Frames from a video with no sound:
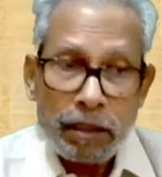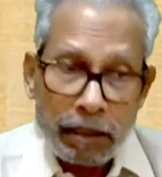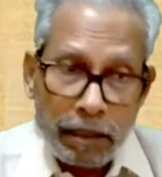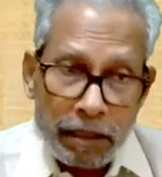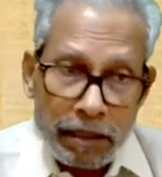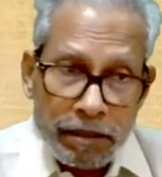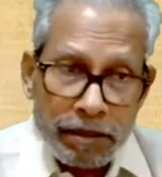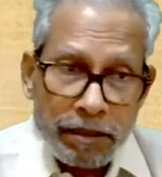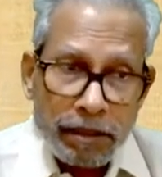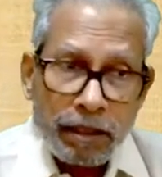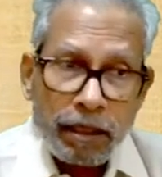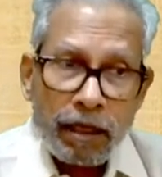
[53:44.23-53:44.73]

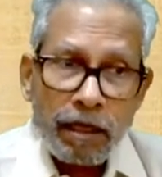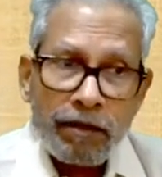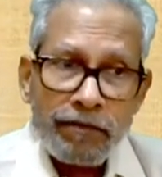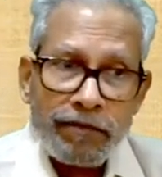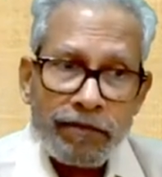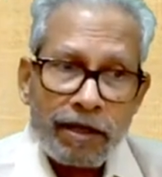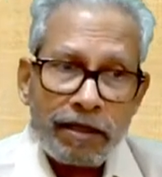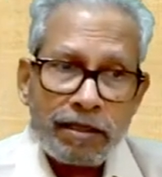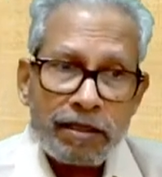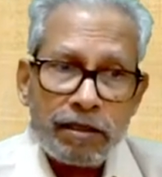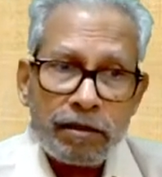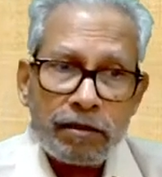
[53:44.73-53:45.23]
Internal
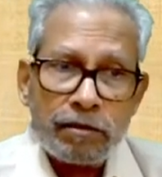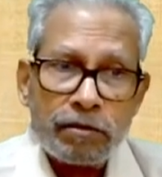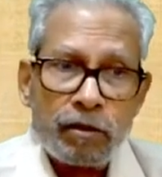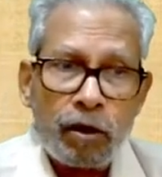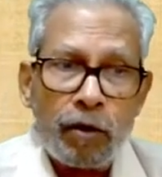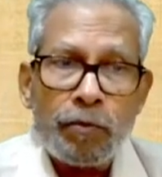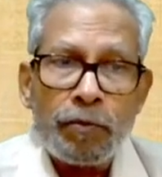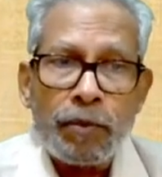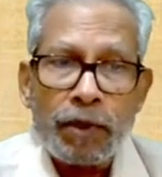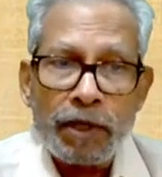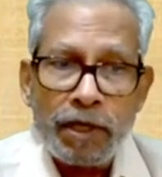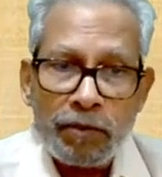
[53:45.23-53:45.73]
factors,
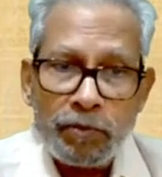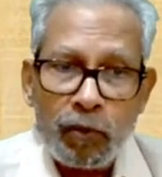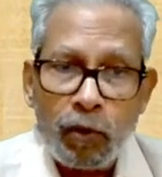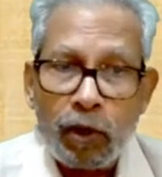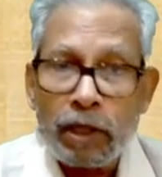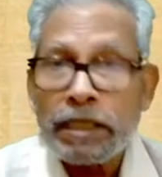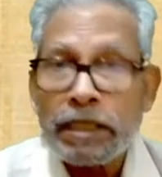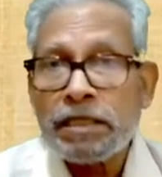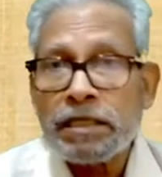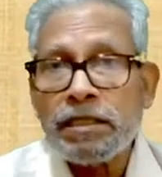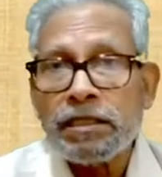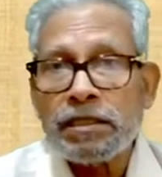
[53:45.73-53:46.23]
company
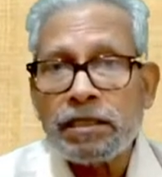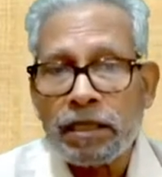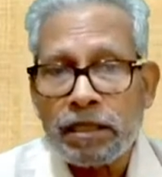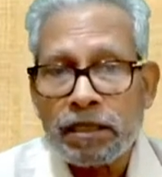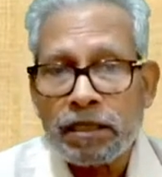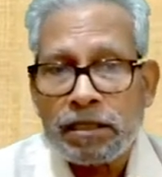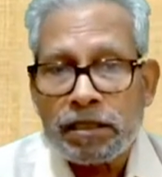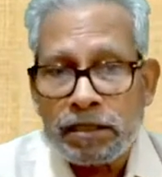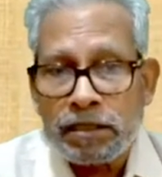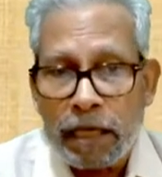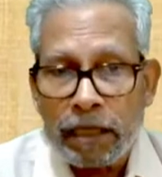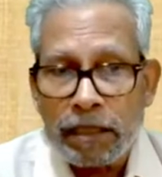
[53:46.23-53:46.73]
policies
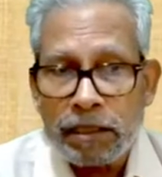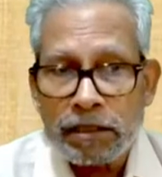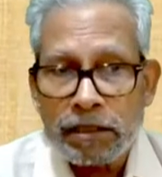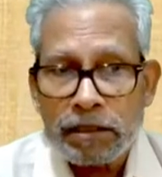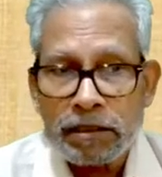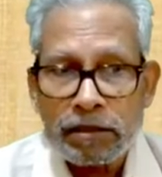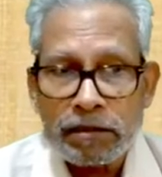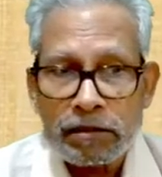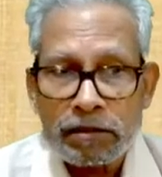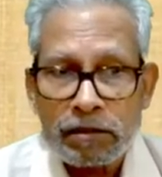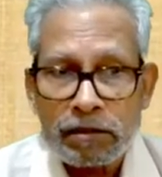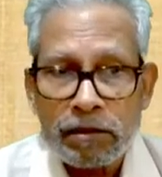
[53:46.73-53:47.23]
and
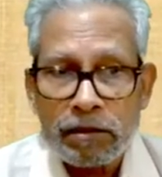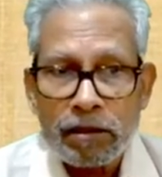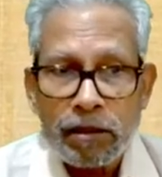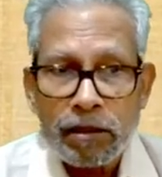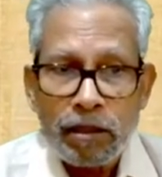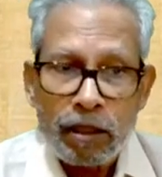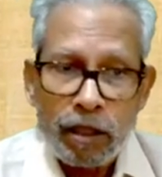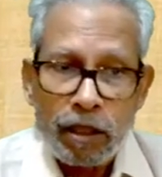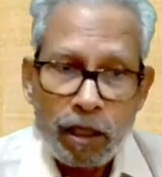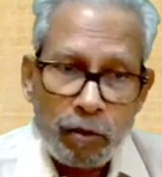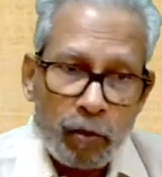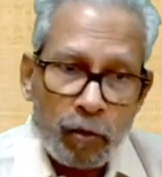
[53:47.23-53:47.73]
strategies,
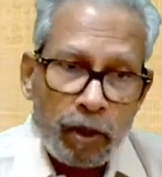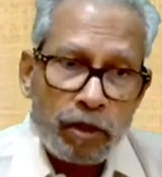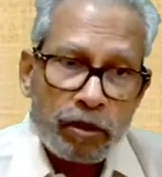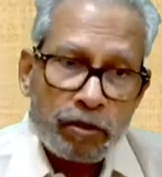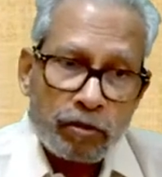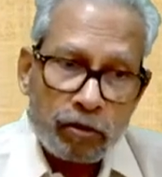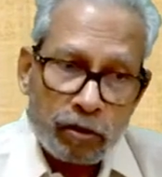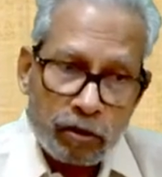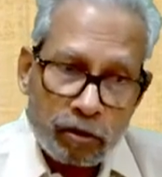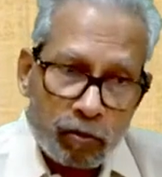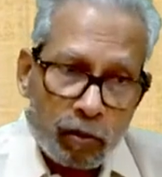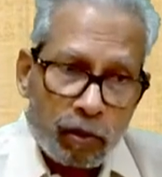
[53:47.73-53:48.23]
human
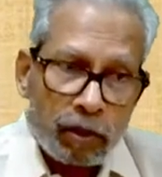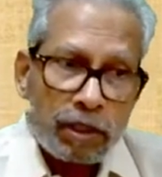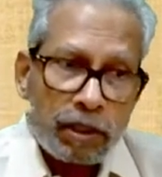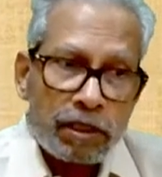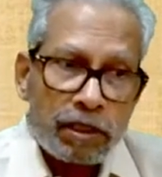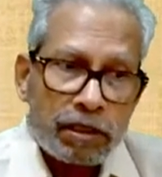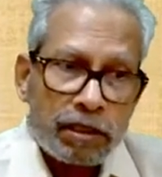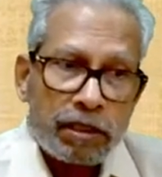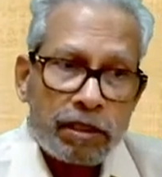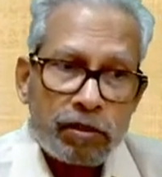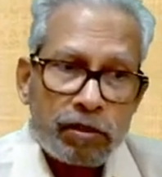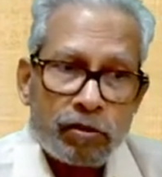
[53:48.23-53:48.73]
resource
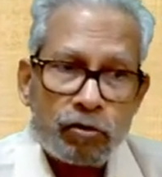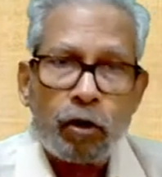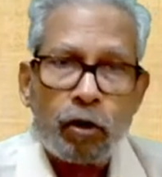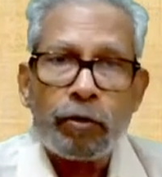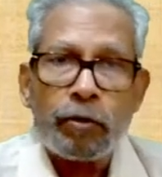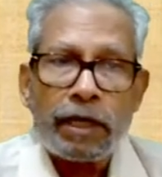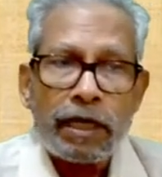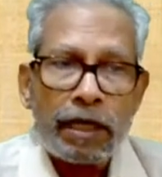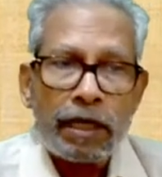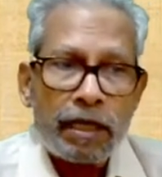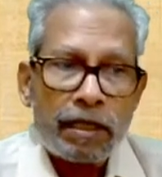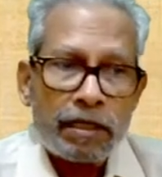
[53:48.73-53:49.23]
policies, job
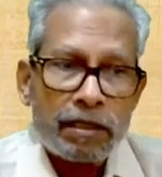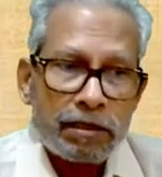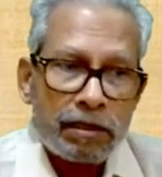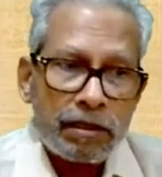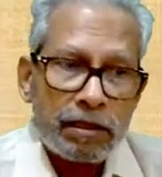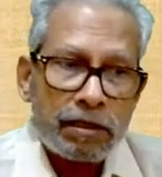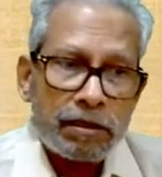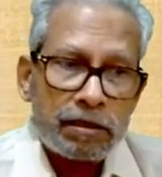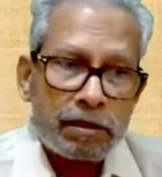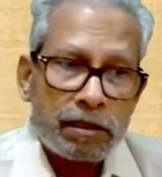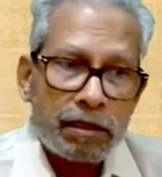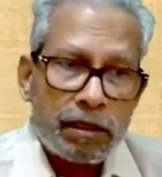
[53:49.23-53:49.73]

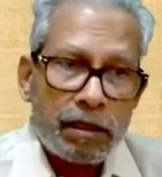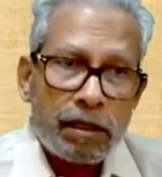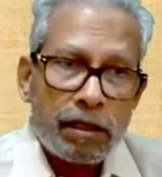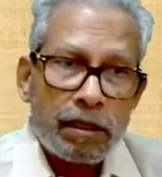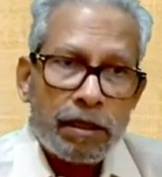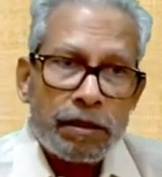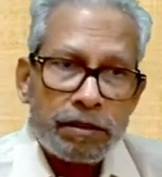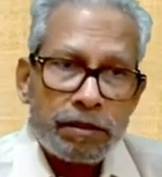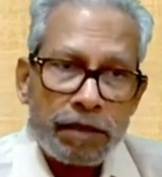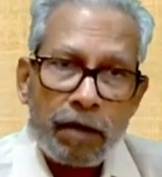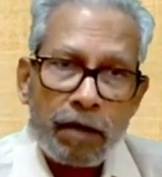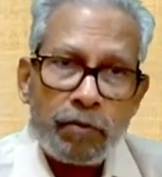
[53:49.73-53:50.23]
analysis,
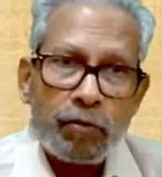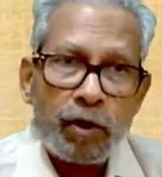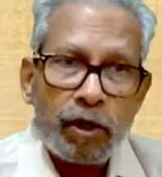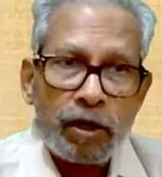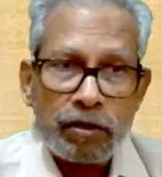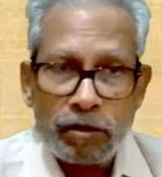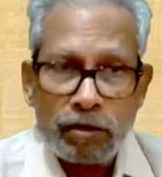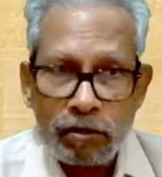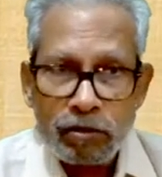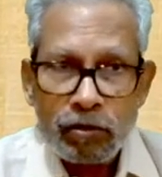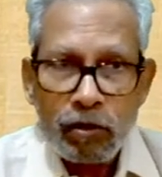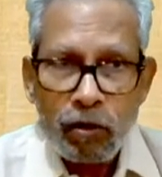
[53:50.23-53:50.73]

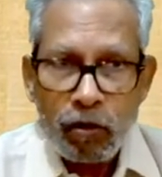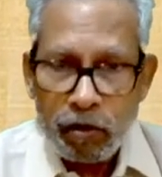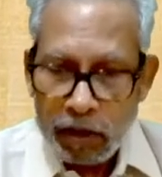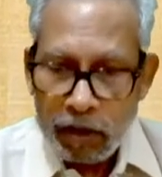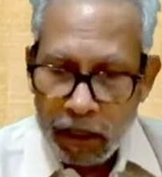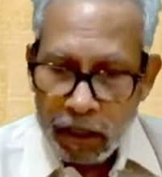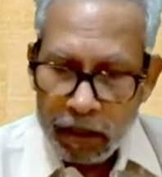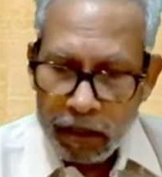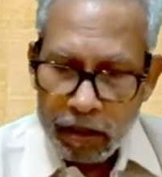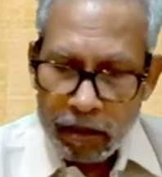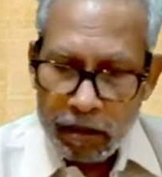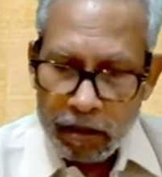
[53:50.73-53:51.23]
terminologies, all
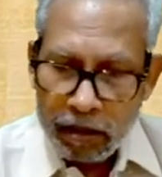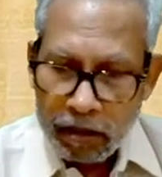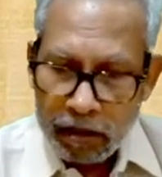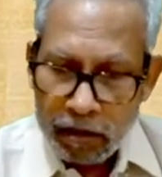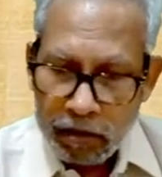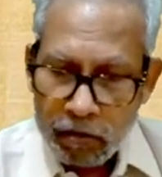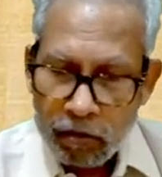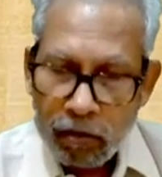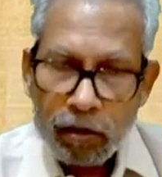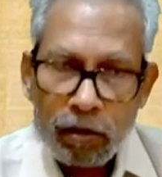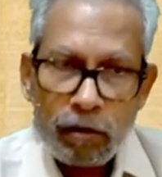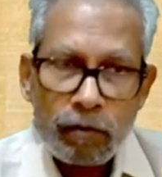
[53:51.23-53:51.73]
are
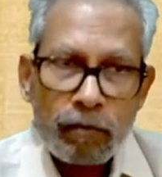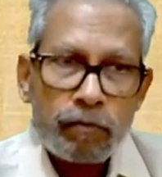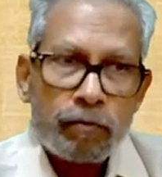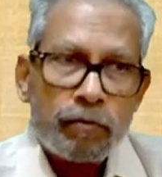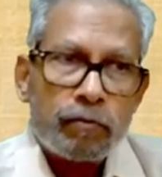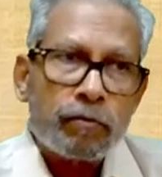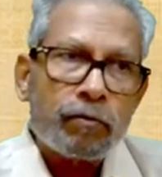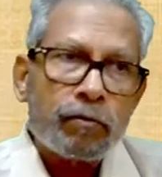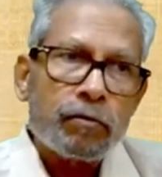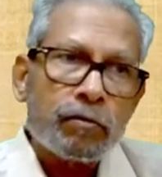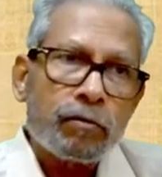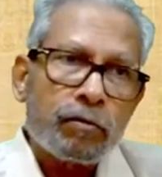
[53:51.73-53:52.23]
your
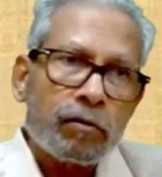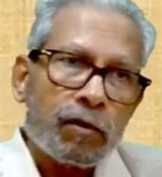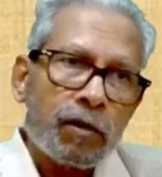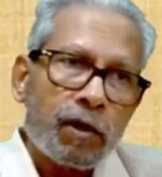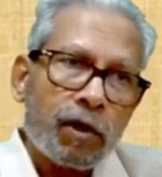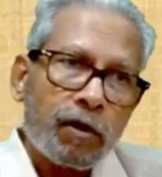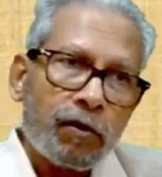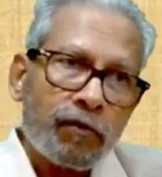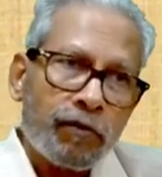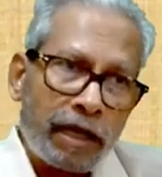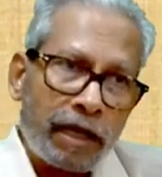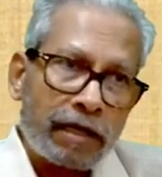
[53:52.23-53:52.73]

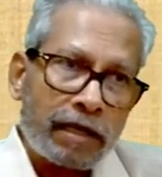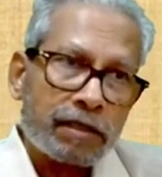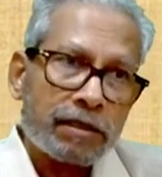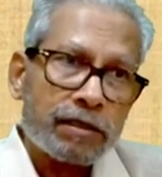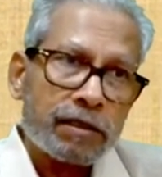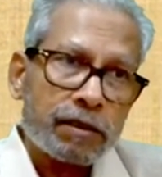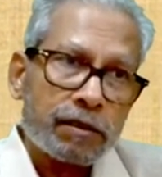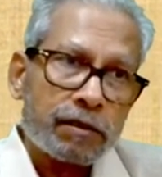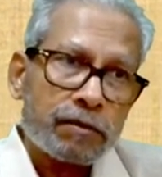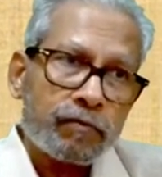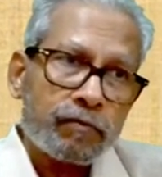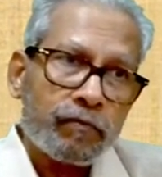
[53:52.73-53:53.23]

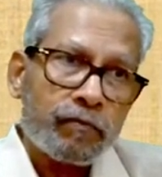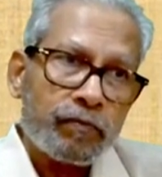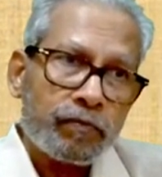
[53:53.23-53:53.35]
factors.